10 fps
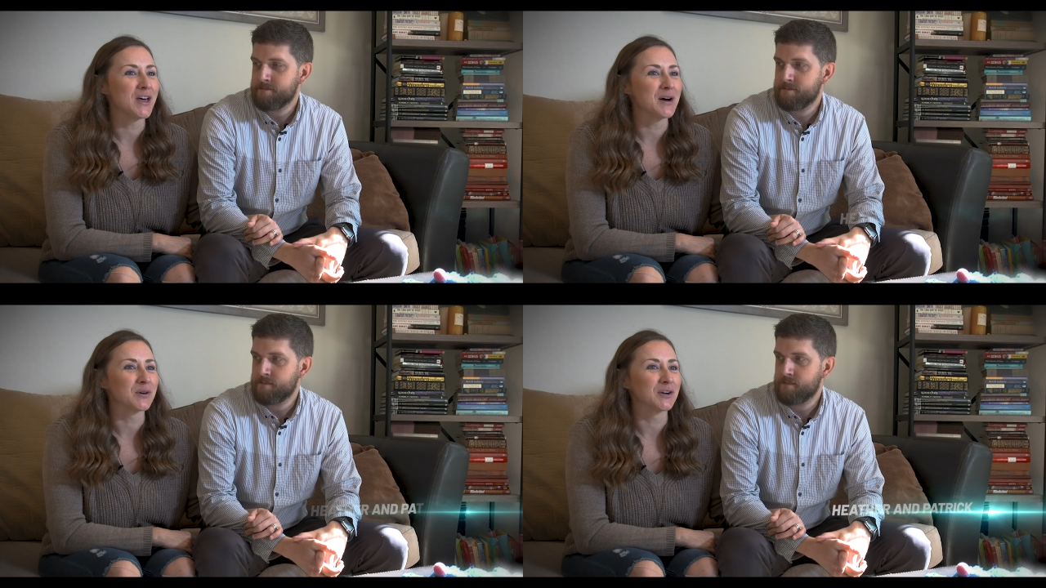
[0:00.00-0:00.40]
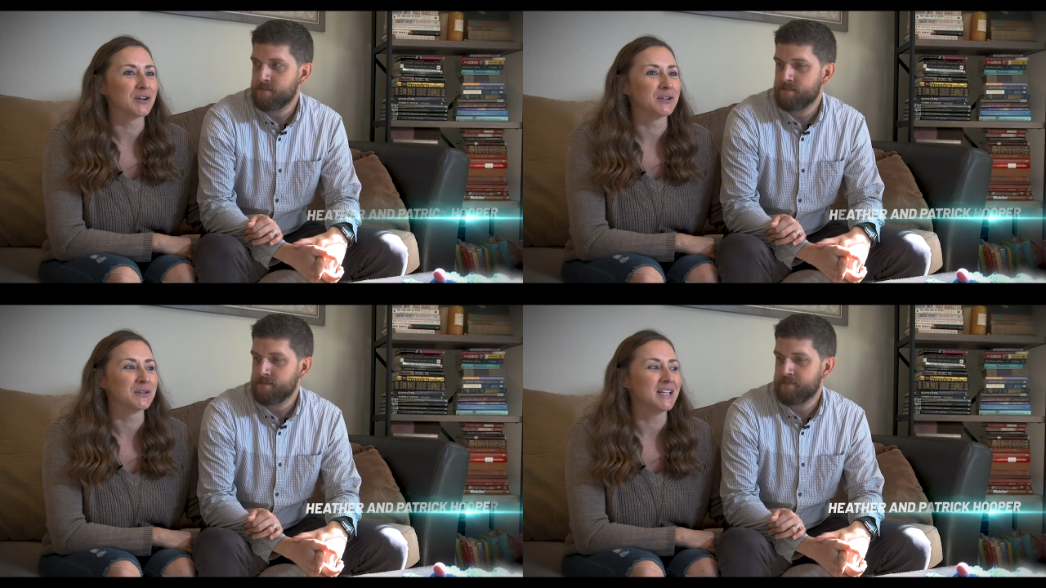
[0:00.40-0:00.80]
Speaker 1: that
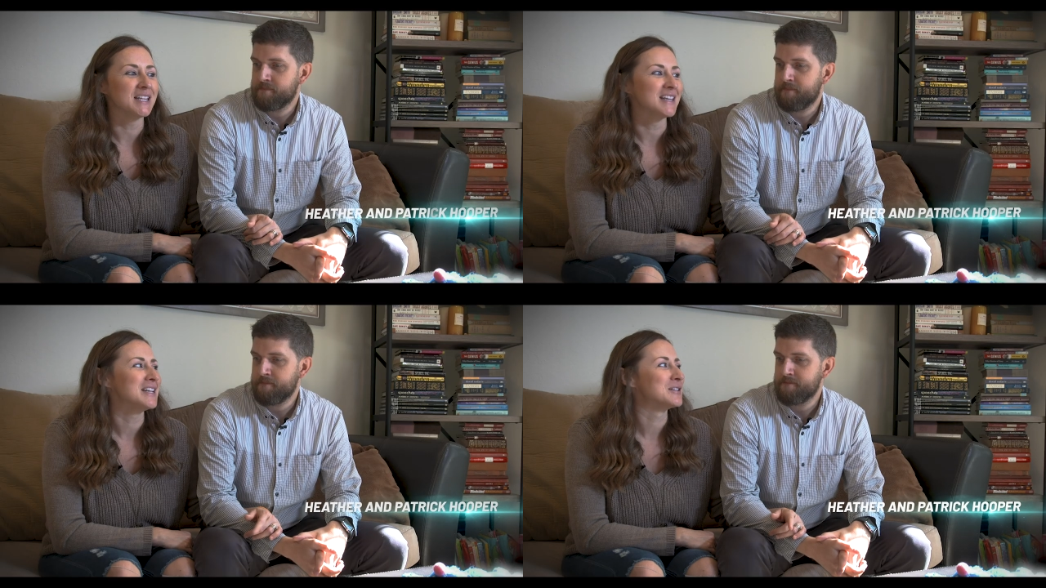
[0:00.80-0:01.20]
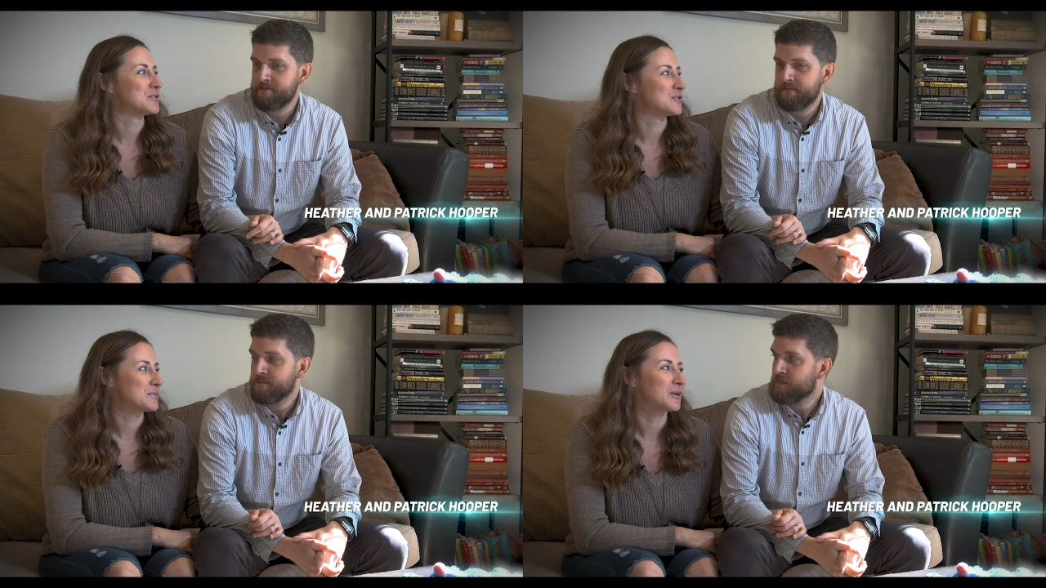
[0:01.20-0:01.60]
were in the
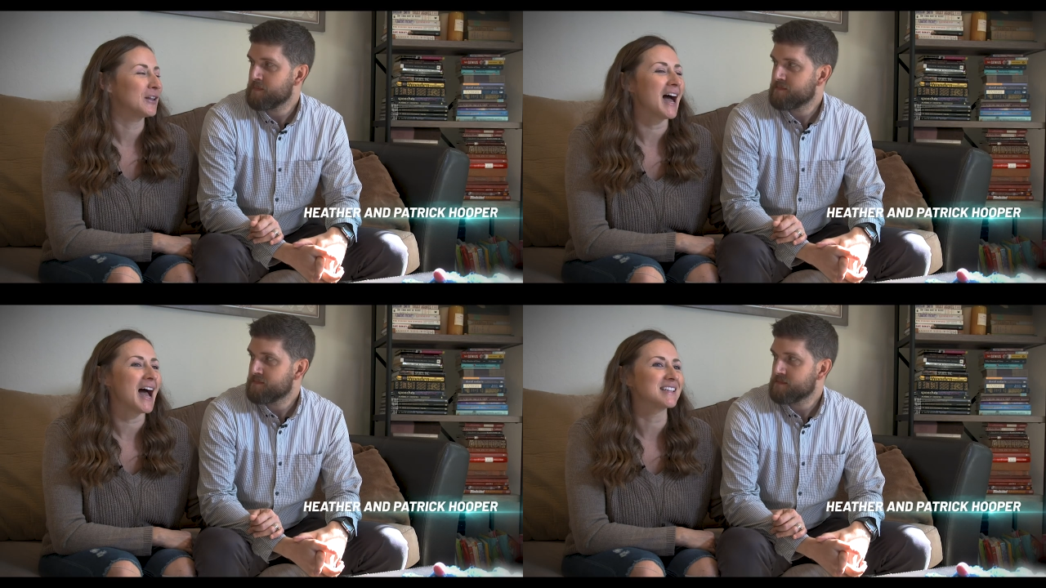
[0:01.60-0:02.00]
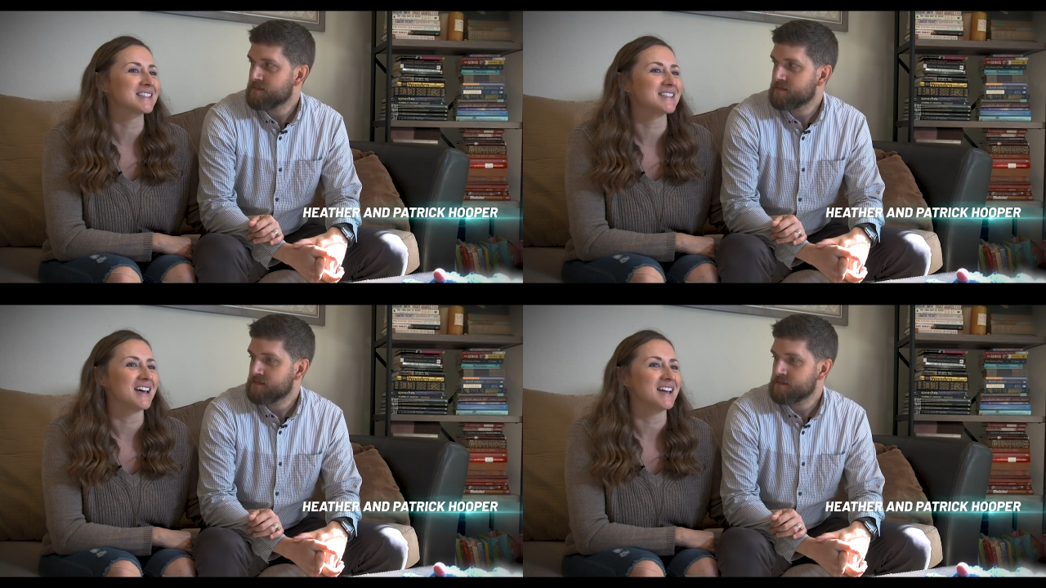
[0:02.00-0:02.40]
internship
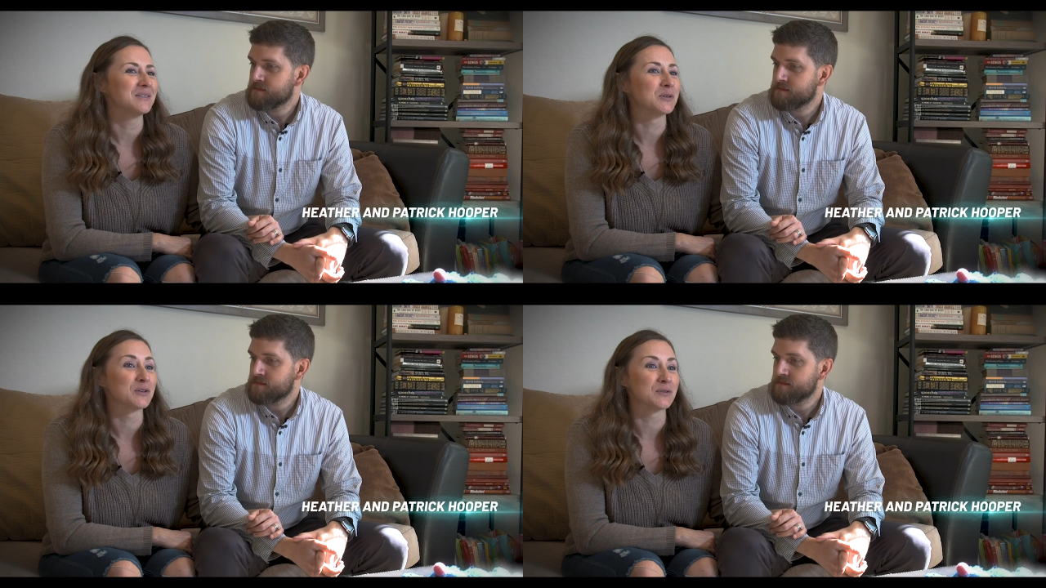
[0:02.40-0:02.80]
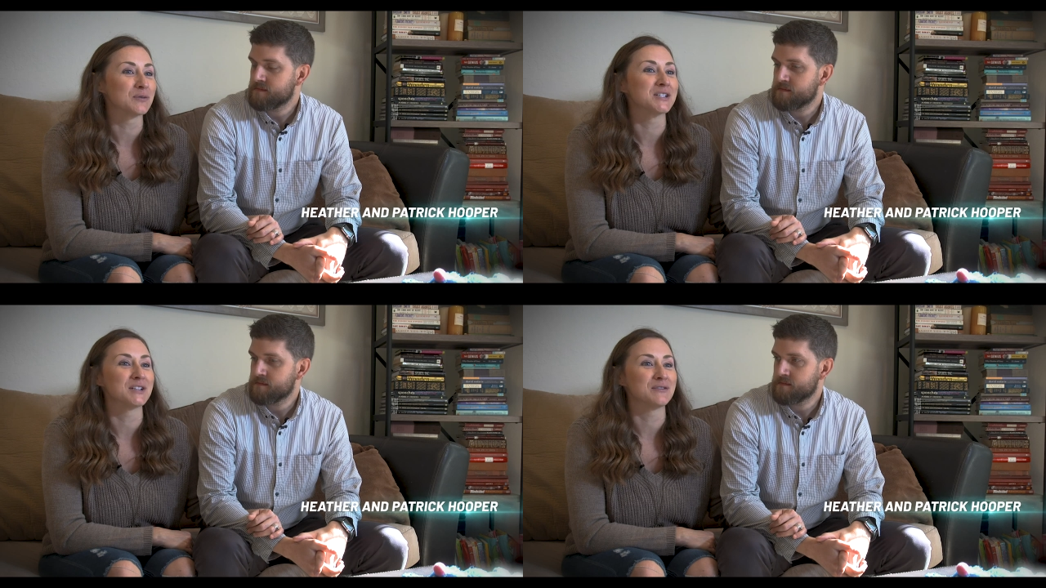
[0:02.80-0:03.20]
class that weren't
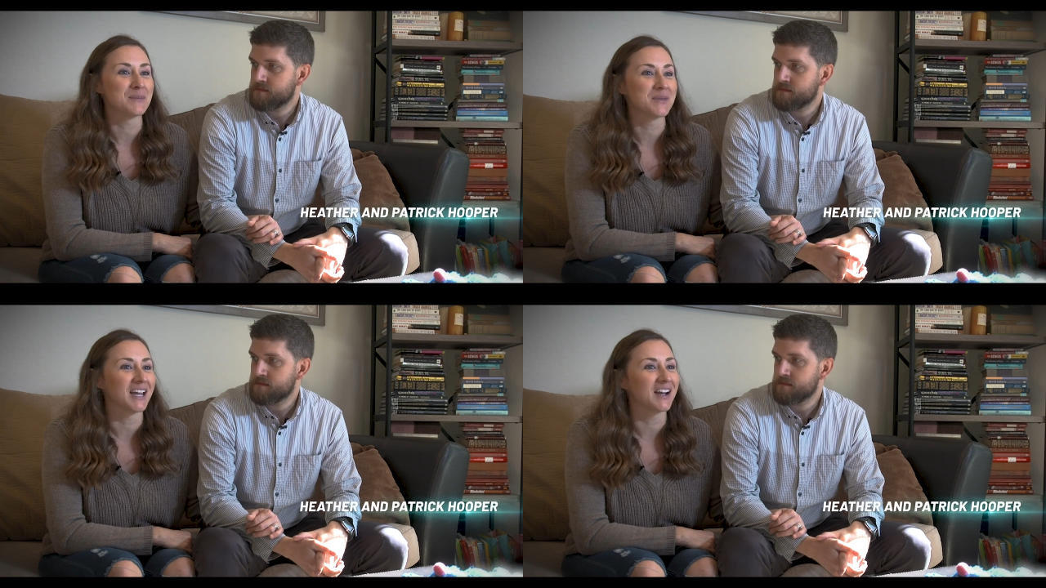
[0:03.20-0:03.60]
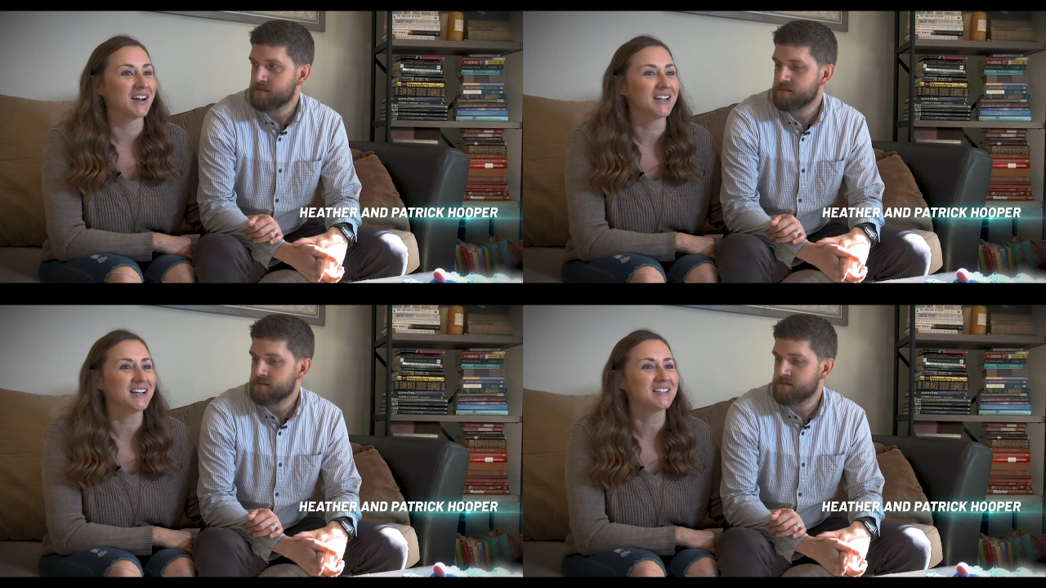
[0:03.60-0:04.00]
originally from the
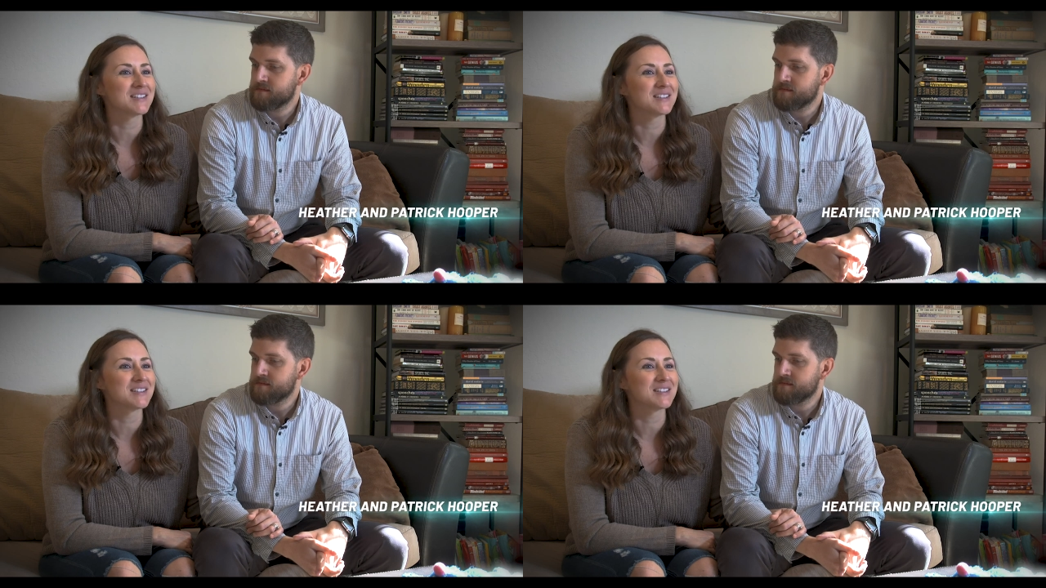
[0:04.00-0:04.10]
area,